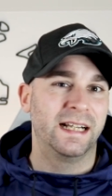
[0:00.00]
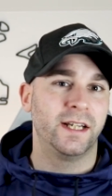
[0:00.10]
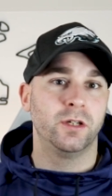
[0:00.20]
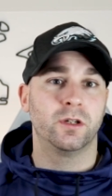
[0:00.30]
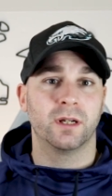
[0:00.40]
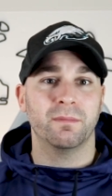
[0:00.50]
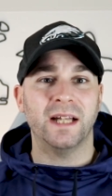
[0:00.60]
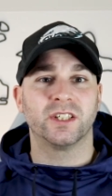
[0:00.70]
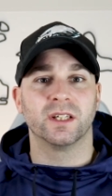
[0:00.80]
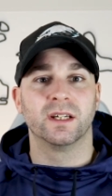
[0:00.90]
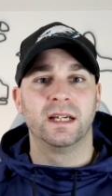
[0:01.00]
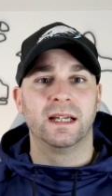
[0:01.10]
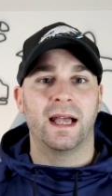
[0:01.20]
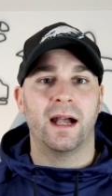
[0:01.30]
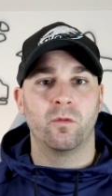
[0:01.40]
and you can imagine
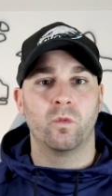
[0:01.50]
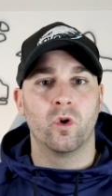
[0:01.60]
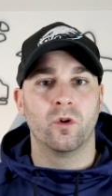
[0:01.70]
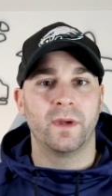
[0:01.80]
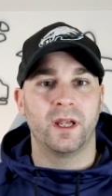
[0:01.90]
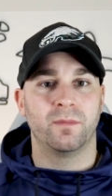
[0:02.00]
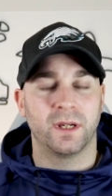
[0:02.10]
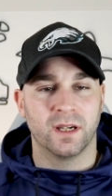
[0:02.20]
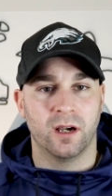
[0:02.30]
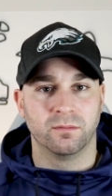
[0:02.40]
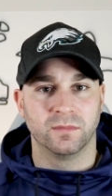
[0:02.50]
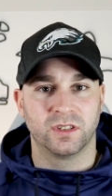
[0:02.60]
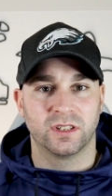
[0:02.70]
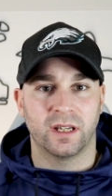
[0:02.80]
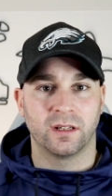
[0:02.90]
how warm it becomes.